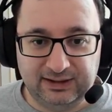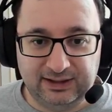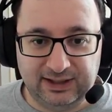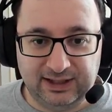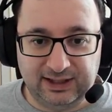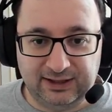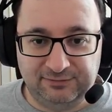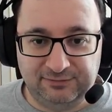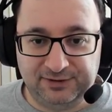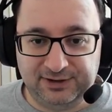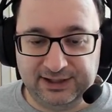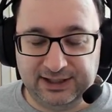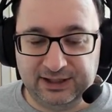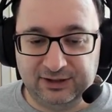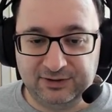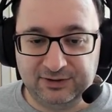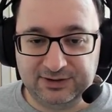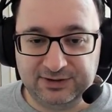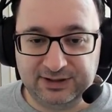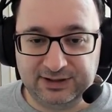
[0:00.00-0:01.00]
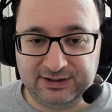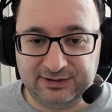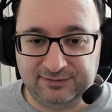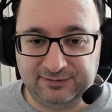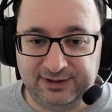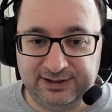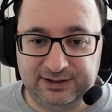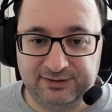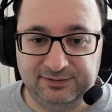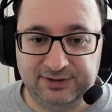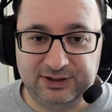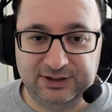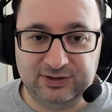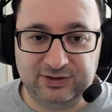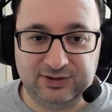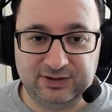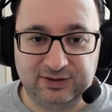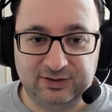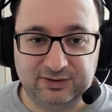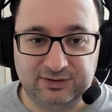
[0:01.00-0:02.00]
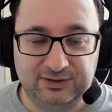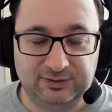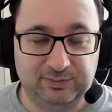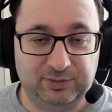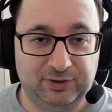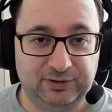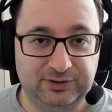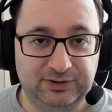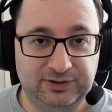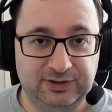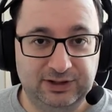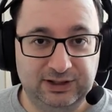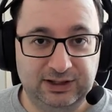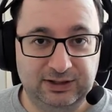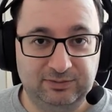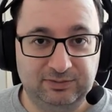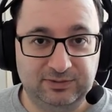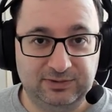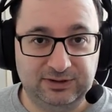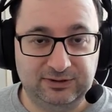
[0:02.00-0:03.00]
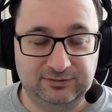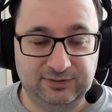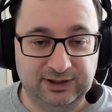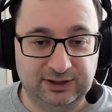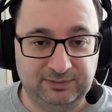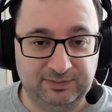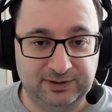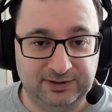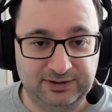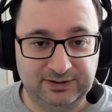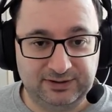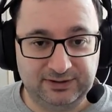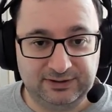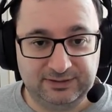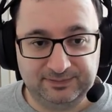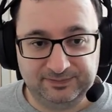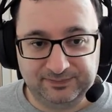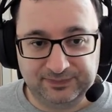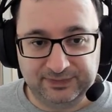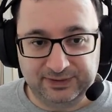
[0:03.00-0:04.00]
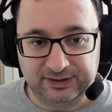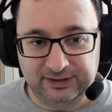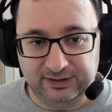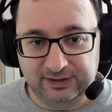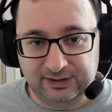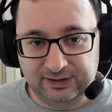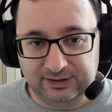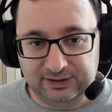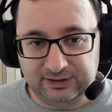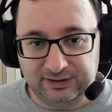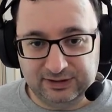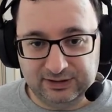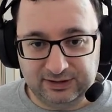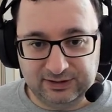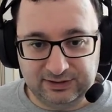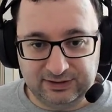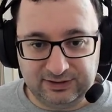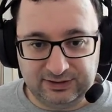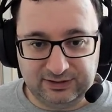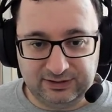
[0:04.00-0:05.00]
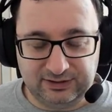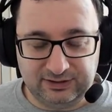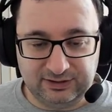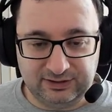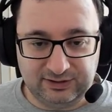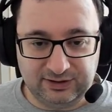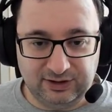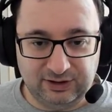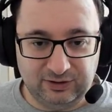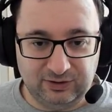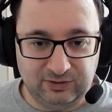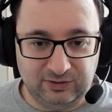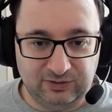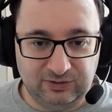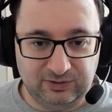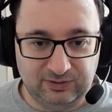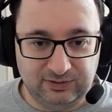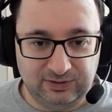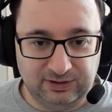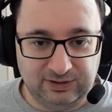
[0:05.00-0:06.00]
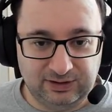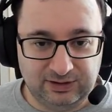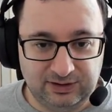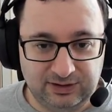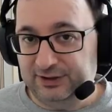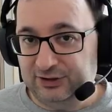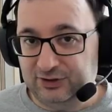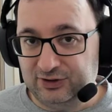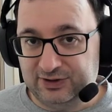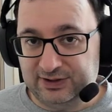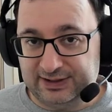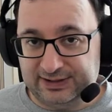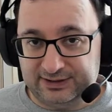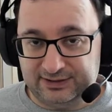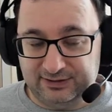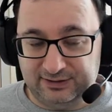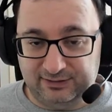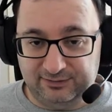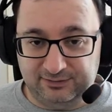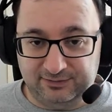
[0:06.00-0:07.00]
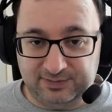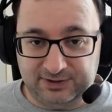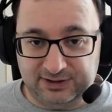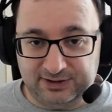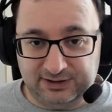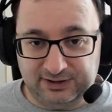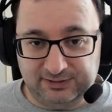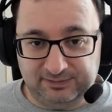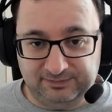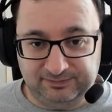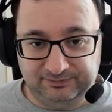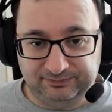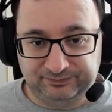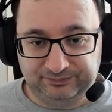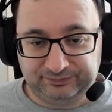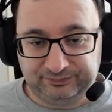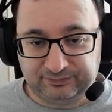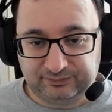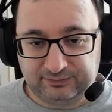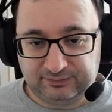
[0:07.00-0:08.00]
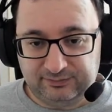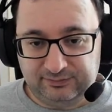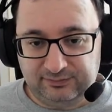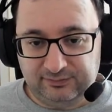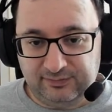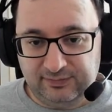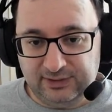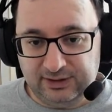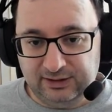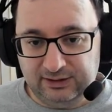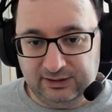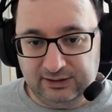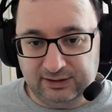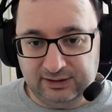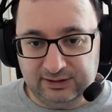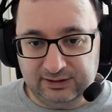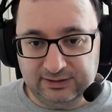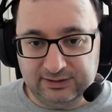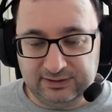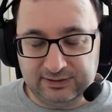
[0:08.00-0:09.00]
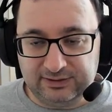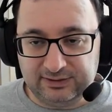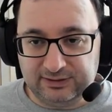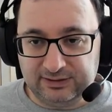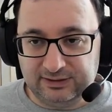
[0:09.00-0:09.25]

Everything else is effectively just to support the developers. There's no set of Obsidian, and